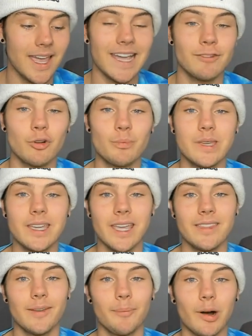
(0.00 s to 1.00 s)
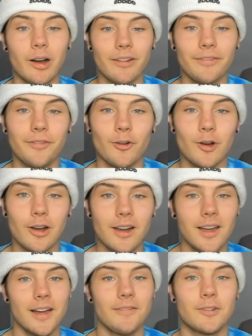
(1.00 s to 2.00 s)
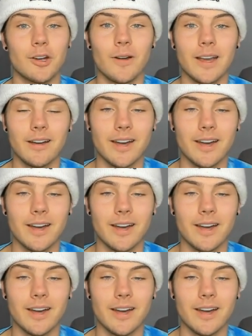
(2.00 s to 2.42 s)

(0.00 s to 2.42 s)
and it will be in the part four of growing